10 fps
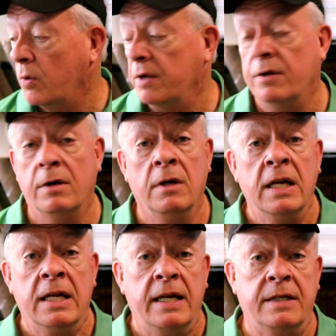whether
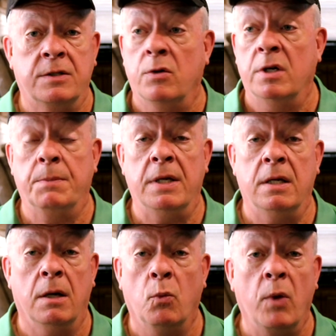it's going to be
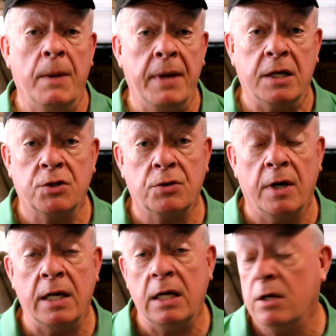a WebEx
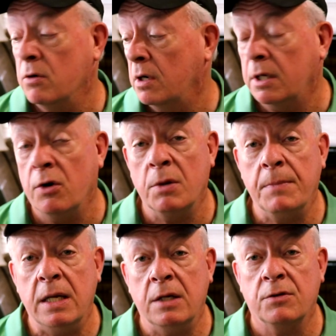training or a
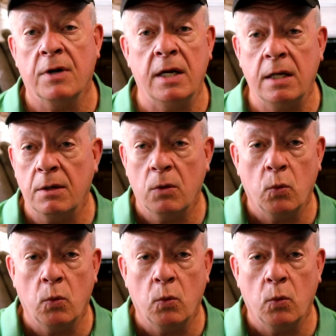GoToMeeting training,